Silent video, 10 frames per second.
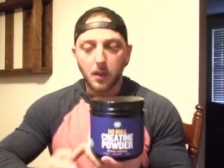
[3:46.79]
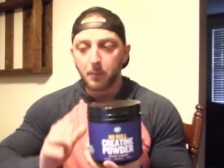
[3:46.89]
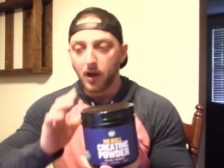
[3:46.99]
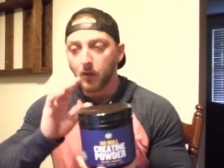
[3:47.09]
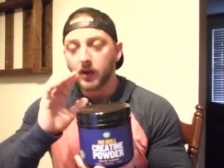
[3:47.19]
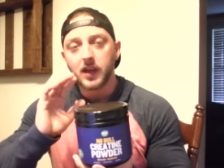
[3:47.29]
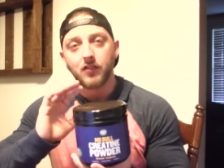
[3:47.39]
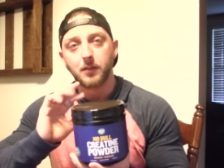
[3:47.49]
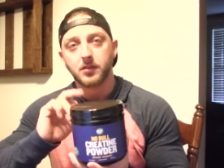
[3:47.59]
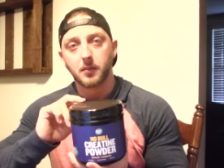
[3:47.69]
But I'm gonna give
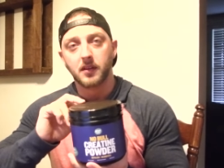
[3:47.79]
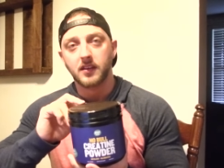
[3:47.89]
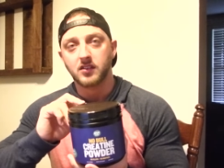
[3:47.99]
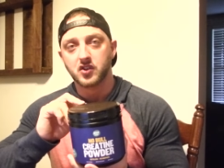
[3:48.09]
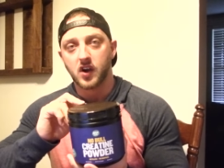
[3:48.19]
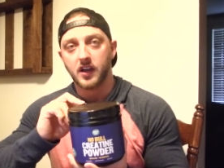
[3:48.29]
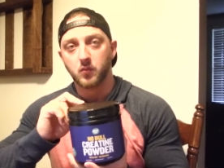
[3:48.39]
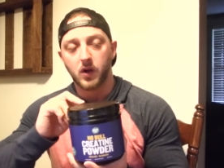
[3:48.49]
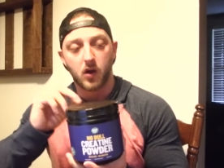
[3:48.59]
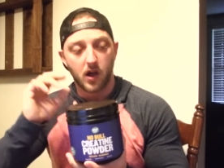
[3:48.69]
him some of this to try as well.